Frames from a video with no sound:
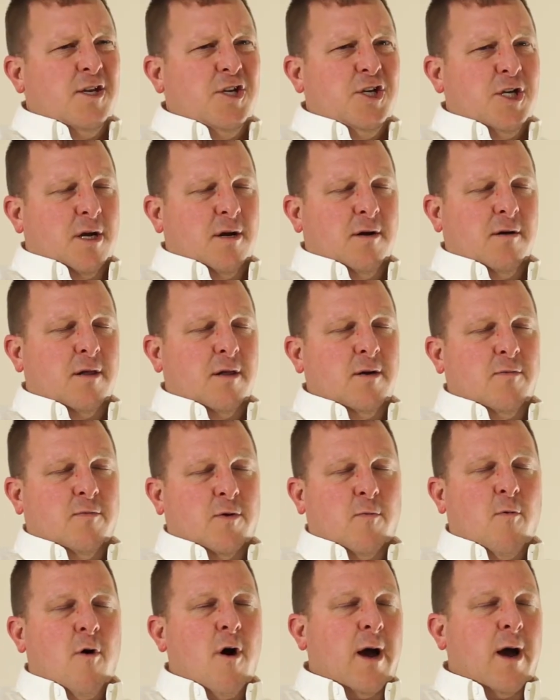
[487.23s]
generally
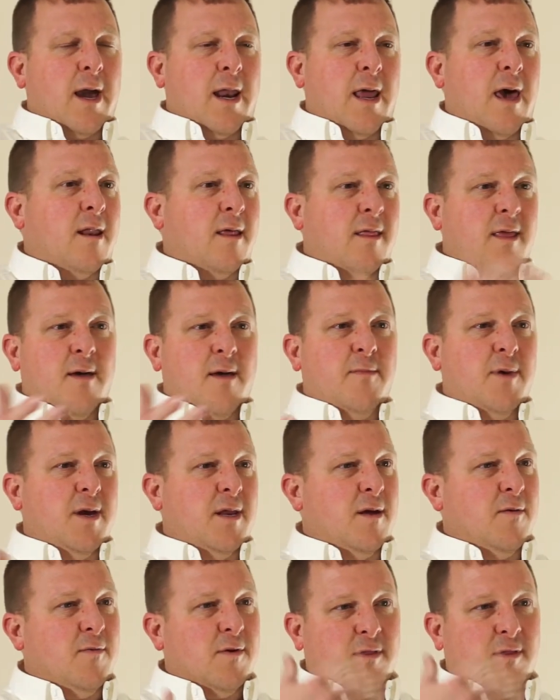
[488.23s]
we're walking out of that
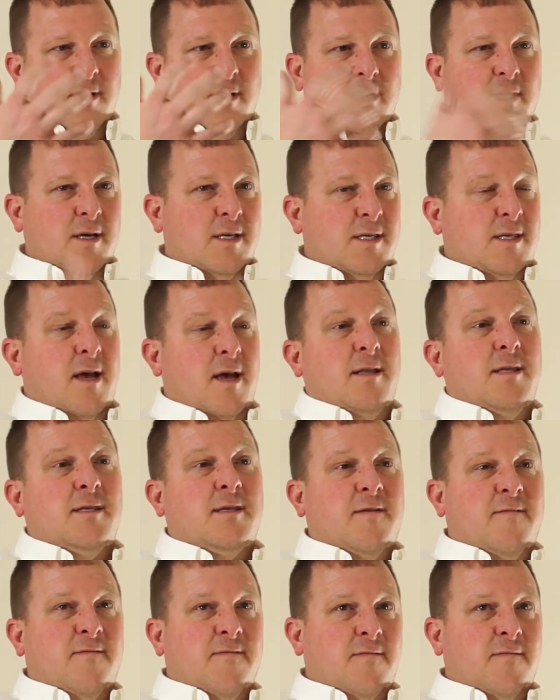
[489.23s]
meeting with a
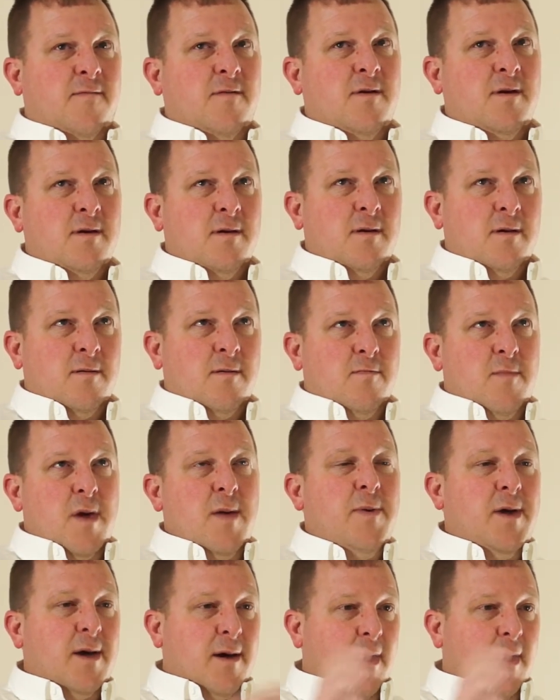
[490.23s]
sense of
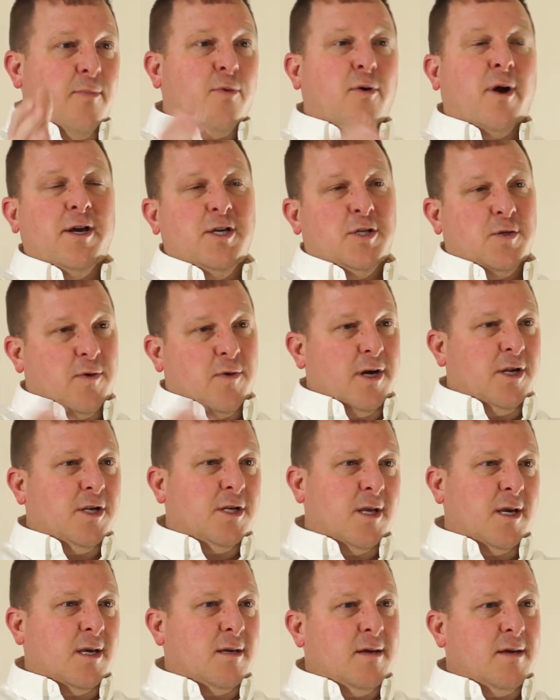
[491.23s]
maybe a price
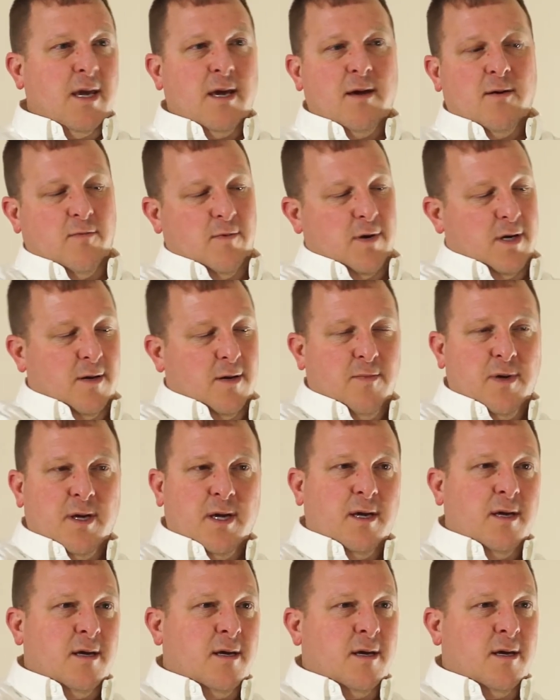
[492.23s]
range, like, hey, we could
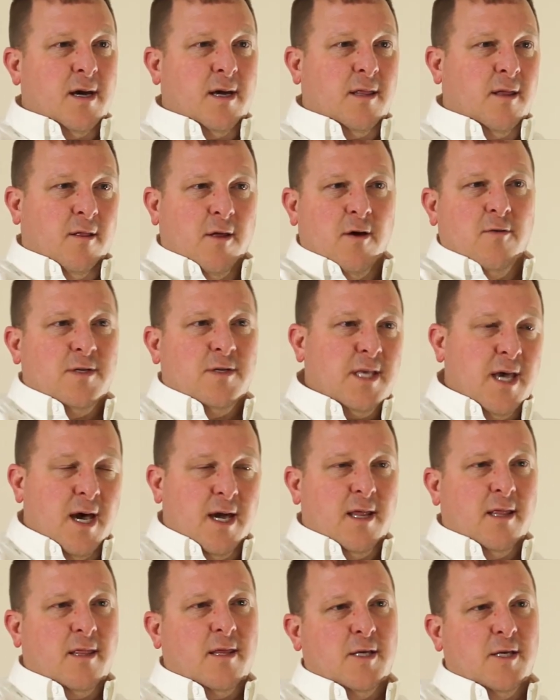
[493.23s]
be on the low
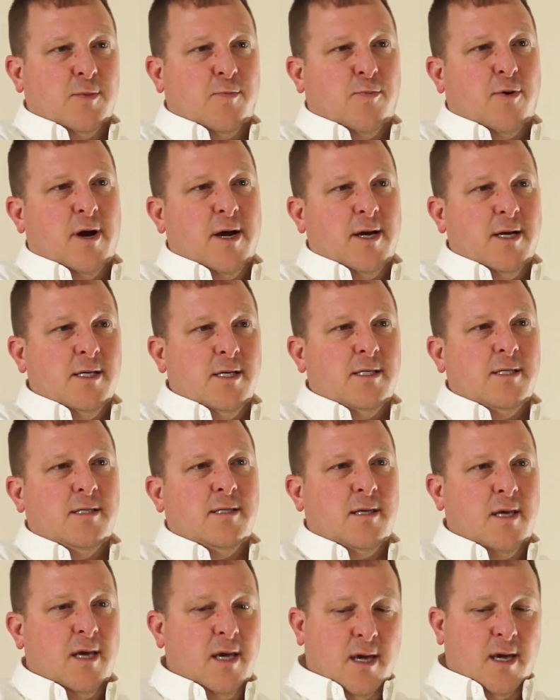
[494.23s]
side at this
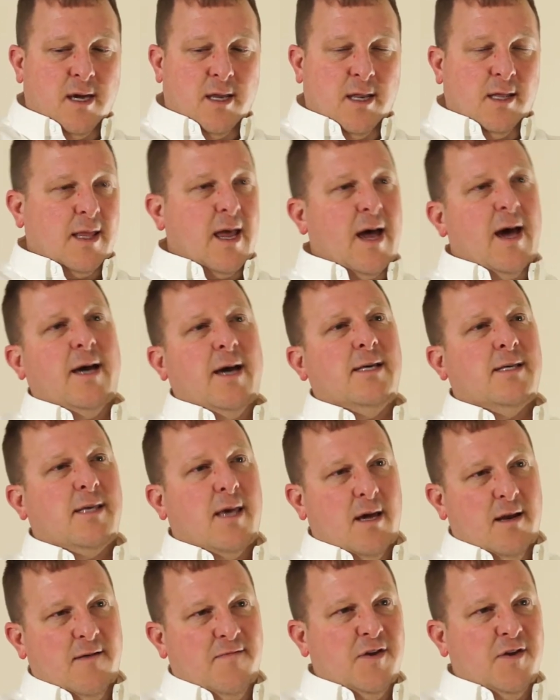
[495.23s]
price and at the high
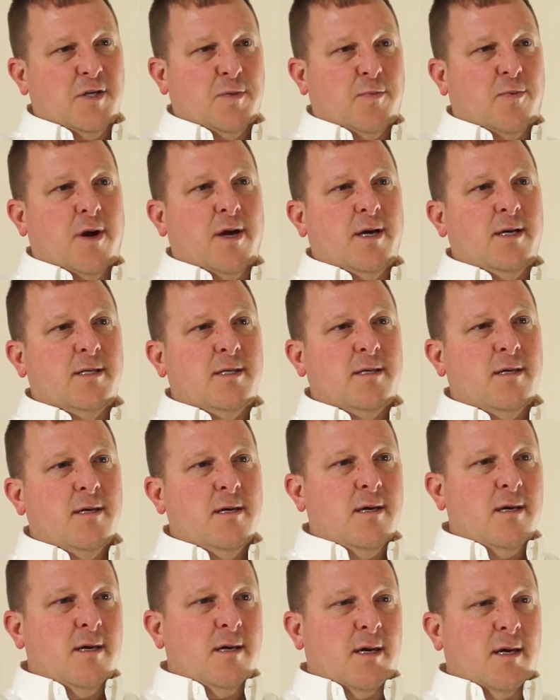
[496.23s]
side of this price.
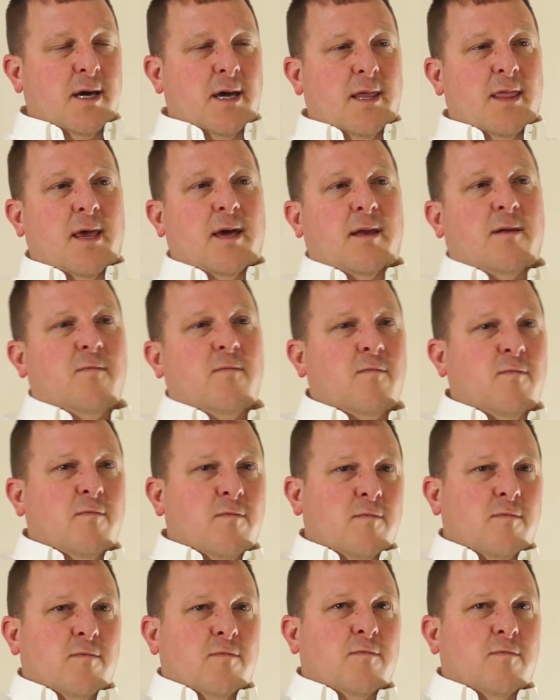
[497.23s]
And then
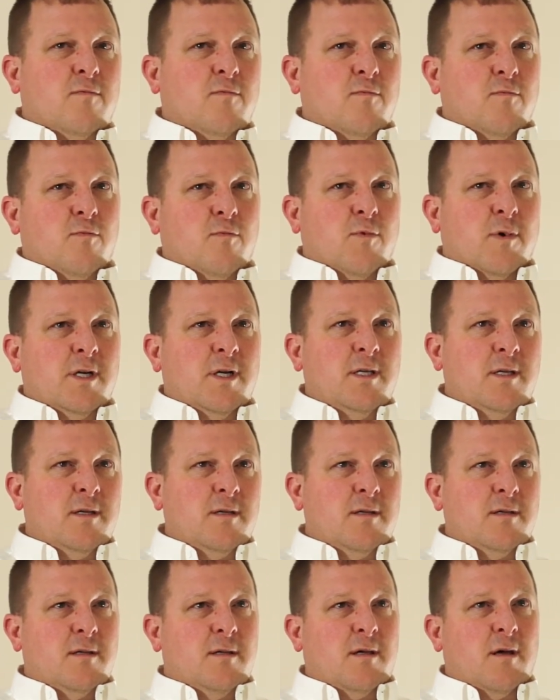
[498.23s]

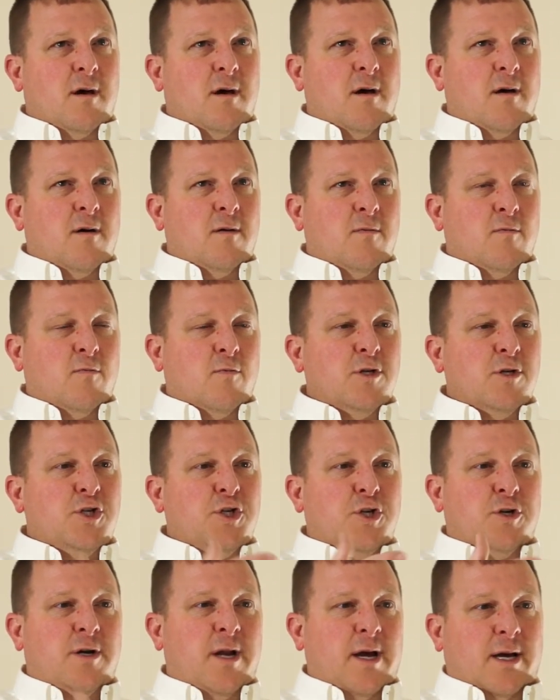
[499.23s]

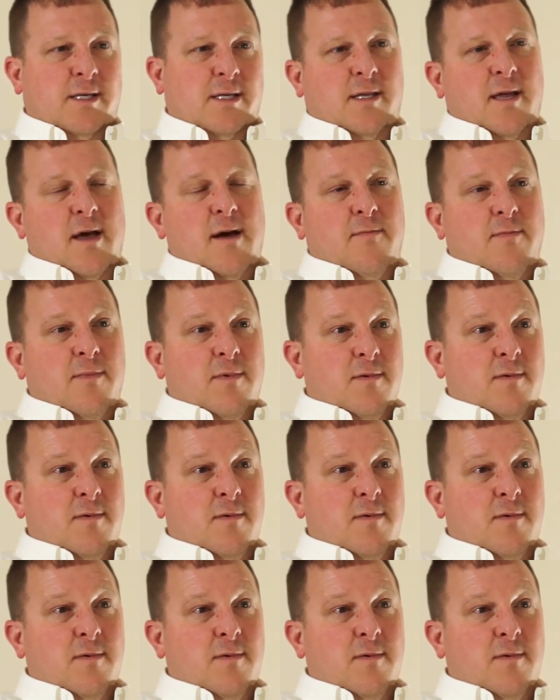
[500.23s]
what's your next step?